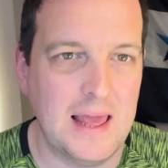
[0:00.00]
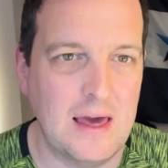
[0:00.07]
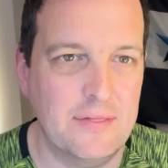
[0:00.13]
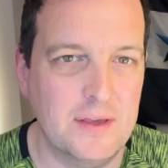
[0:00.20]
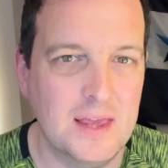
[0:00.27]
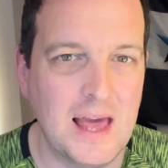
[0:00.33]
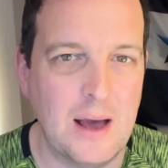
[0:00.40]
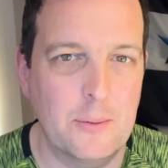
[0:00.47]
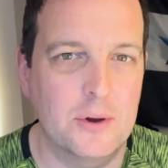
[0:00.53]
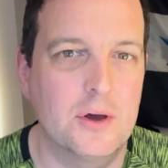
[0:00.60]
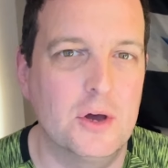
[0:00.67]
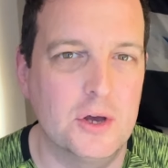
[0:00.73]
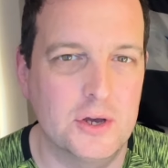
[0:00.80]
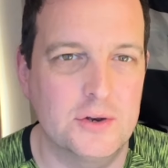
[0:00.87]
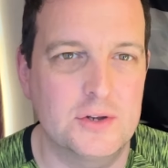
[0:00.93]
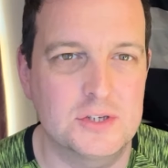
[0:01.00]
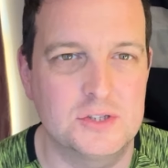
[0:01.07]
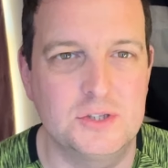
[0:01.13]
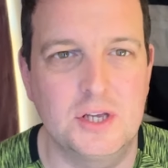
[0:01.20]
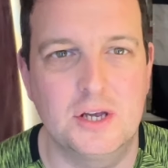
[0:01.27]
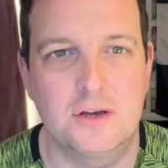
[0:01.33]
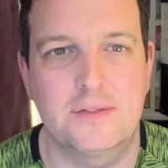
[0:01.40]
I think our owners
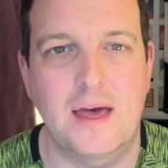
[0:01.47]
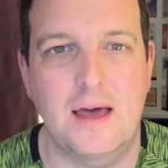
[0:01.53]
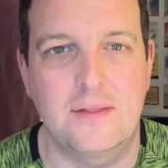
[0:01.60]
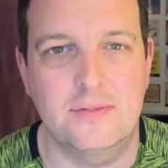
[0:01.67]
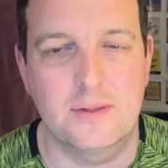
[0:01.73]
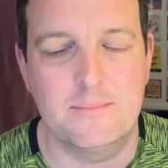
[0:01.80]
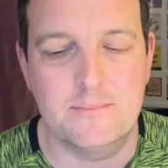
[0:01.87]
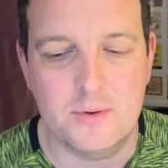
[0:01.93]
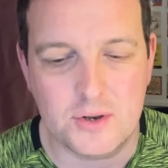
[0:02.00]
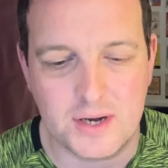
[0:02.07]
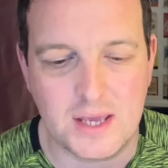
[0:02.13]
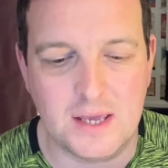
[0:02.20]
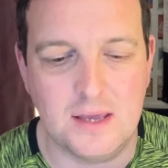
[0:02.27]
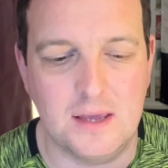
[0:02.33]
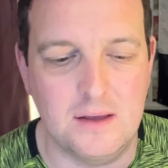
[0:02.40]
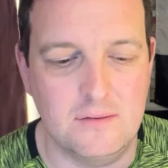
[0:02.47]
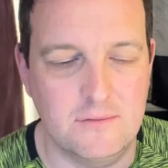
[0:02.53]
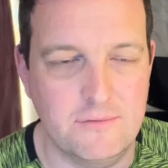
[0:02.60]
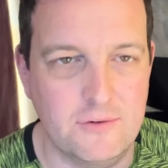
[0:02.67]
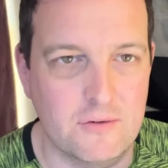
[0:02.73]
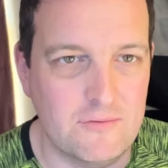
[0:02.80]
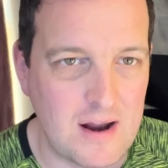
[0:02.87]
know that the money
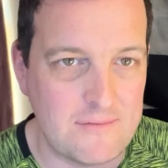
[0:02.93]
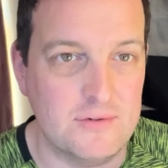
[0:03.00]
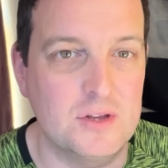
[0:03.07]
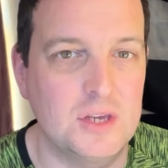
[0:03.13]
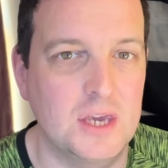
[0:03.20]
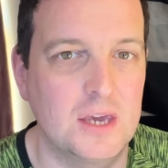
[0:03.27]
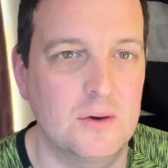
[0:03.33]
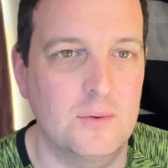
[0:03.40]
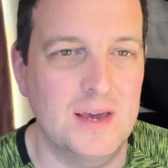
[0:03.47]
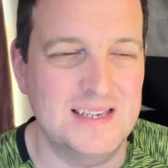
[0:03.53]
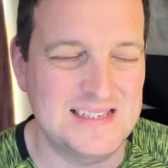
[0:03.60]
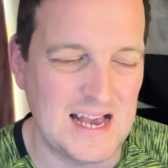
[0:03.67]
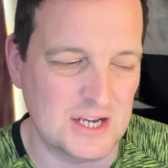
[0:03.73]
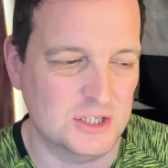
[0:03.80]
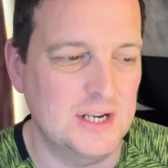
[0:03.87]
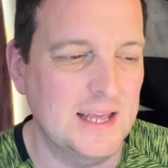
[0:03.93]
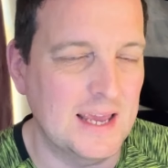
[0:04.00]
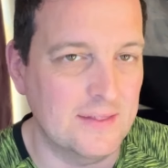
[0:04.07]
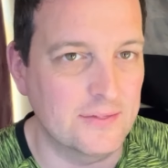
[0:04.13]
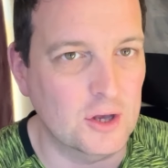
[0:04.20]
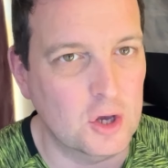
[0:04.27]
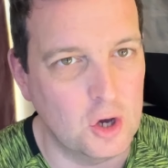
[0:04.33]
for revenue is actually
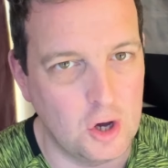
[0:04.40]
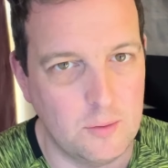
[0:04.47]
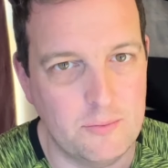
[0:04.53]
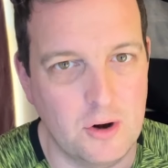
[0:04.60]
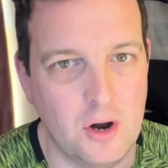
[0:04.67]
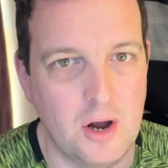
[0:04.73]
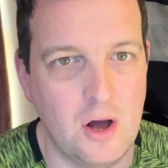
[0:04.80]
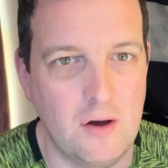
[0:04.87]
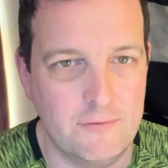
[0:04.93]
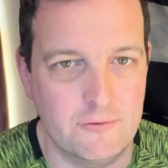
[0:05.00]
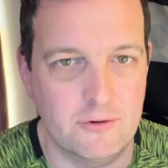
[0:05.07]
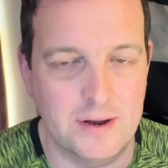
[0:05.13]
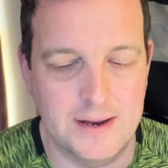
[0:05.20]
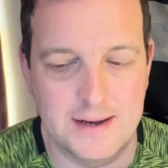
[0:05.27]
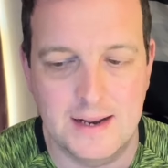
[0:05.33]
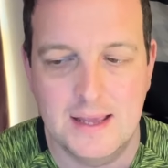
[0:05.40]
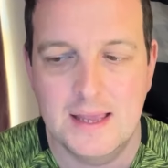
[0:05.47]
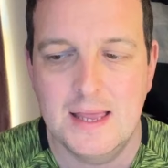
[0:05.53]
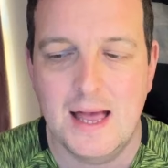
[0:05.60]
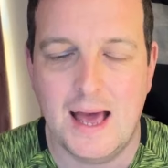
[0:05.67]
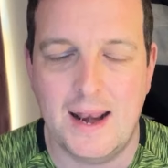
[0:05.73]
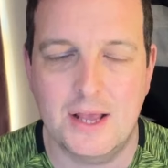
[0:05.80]
in the corporate offering,
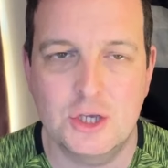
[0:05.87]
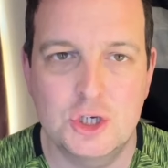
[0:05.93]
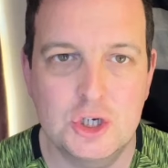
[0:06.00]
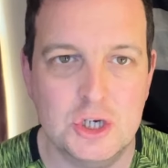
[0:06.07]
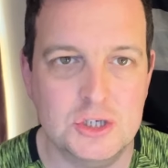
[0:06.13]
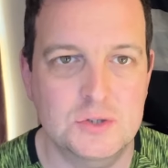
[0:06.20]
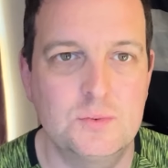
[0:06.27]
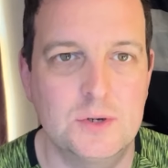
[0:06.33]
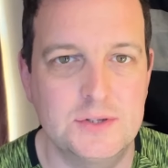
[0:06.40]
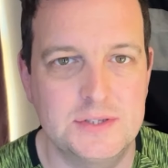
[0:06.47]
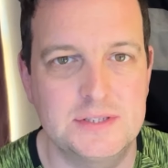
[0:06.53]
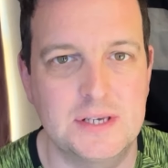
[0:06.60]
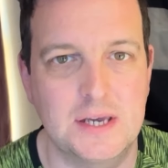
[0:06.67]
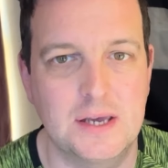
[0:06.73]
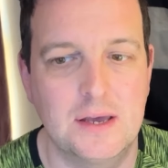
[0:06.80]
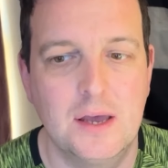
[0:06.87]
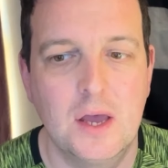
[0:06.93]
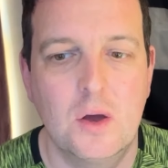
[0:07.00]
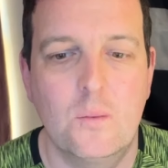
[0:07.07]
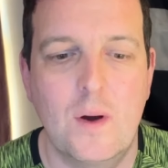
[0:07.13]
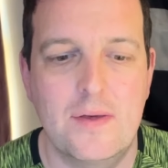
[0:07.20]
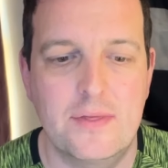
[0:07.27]
and I just wonder
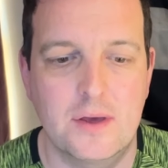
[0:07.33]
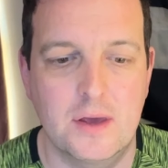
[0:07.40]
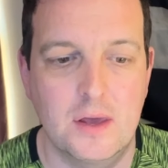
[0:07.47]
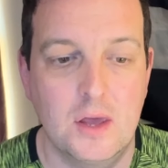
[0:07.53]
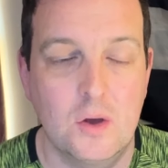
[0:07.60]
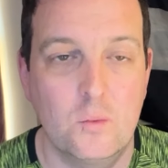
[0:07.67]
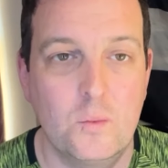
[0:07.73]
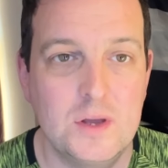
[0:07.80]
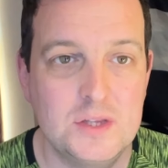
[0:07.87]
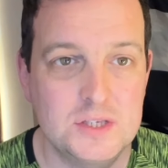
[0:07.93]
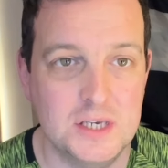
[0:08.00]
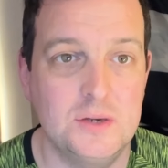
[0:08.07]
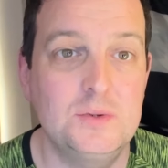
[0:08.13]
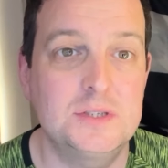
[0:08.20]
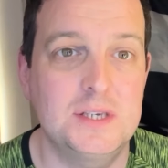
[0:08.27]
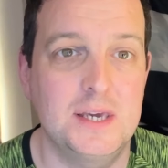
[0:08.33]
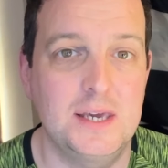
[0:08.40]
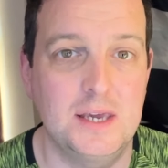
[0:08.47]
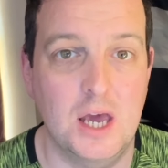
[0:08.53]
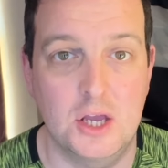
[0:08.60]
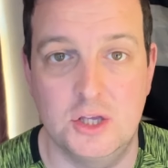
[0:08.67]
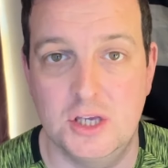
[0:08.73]
whether we do
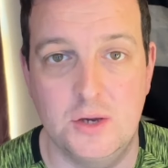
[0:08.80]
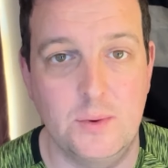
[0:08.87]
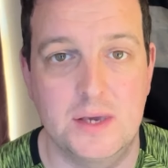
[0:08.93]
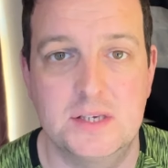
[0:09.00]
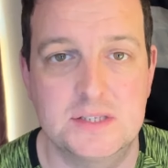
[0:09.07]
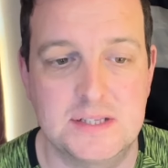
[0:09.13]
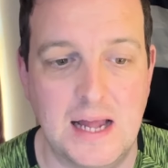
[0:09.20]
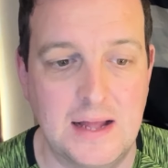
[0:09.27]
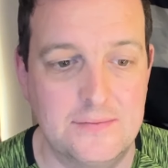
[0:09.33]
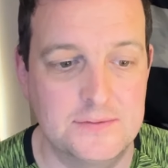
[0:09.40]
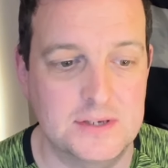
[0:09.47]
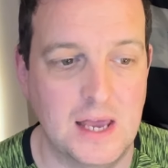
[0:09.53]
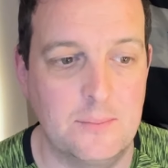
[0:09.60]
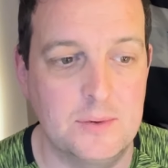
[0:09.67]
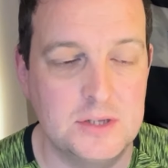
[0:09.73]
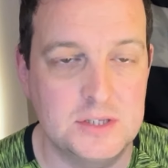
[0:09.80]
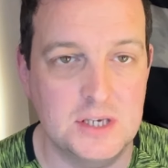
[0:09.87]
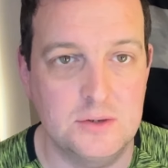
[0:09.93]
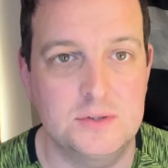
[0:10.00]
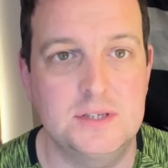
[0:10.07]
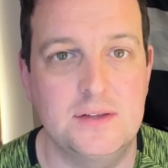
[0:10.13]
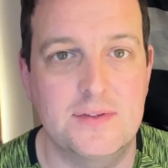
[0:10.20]
see a new East Stand and we
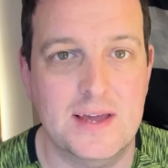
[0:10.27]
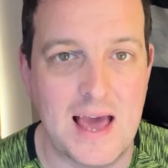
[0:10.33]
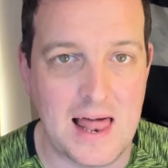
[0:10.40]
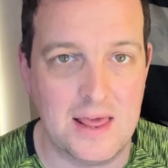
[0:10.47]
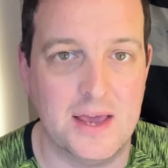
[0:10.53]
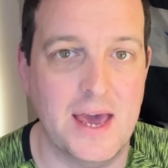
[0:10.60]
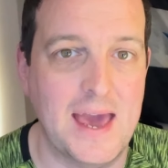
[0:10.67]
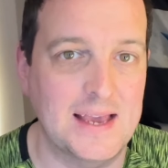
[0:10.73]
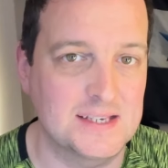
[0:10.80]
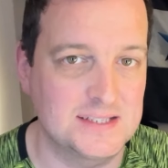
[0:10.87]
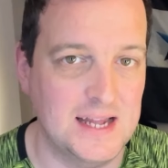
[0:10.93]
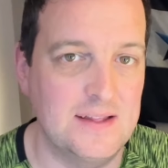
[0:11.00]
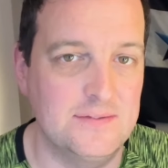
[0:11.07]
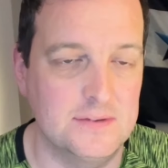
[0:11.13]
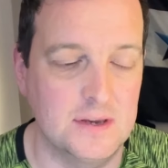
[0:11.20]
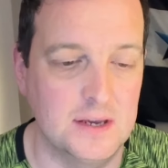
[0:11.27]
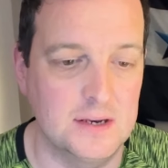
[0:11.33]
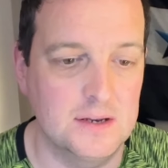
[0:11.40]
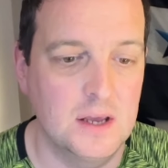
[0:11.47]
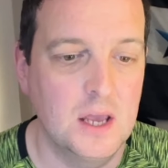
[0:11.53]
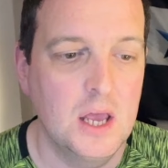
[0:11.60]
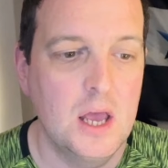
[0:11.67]
do see the Gallagher extended,
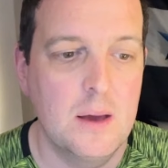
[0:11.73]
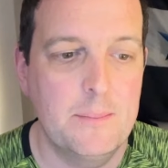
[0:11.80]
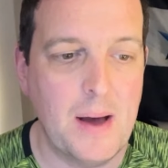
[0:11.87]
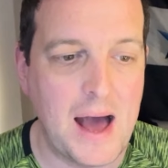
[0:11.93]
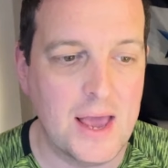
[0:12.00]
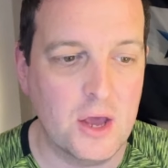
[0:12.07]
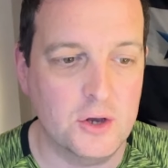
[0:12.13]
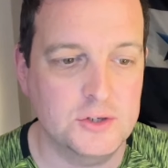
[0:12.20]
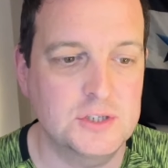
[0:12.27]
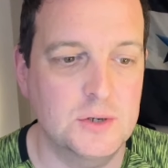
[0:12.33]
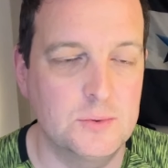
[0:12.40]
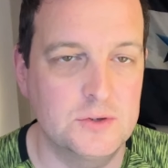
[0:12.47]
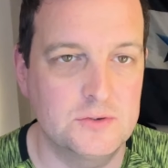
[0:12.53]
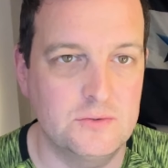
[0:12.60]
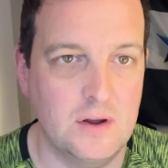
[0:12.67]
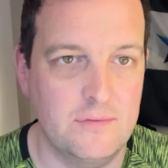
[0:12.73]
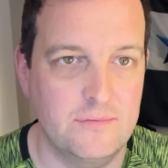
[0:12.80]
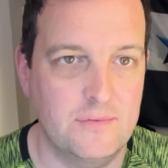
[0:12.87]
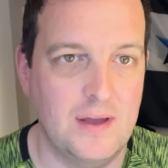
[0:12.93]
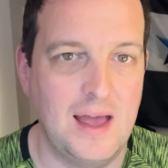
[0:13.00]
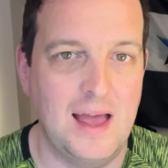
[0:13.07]
but I also wonder if